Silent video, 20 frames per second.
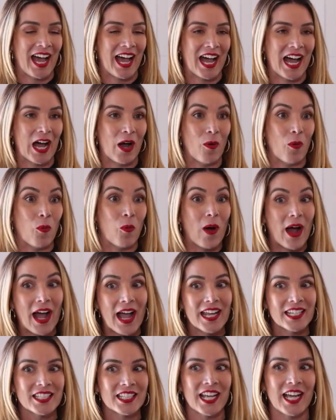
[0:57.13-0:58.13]
uh,
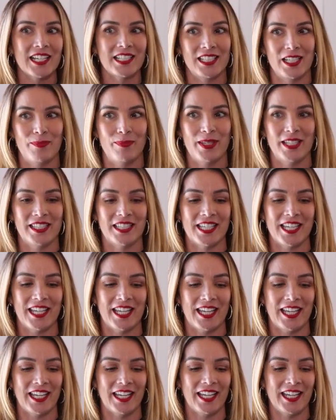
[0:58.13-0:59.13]
why
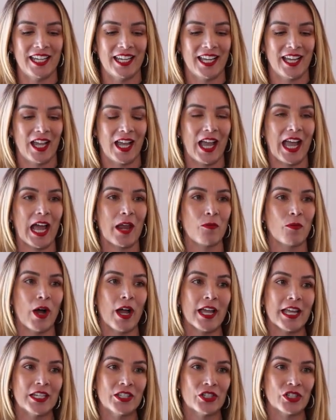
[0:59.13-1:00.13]
ChatGPT, and
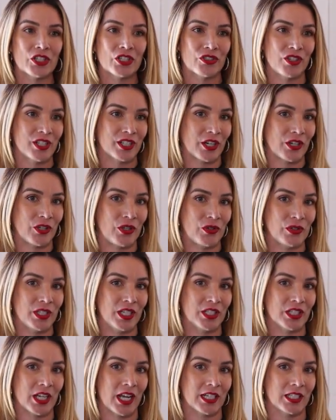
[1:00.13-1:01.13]
what industries are
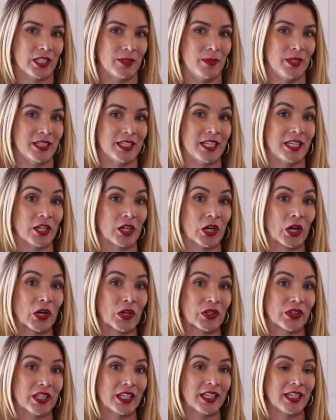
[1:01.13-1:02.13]
using ChatGPT
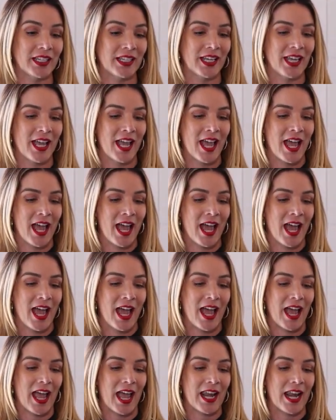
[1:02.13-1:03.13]
currently
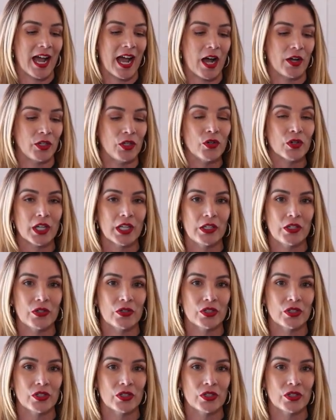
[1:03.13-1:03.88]
and how you can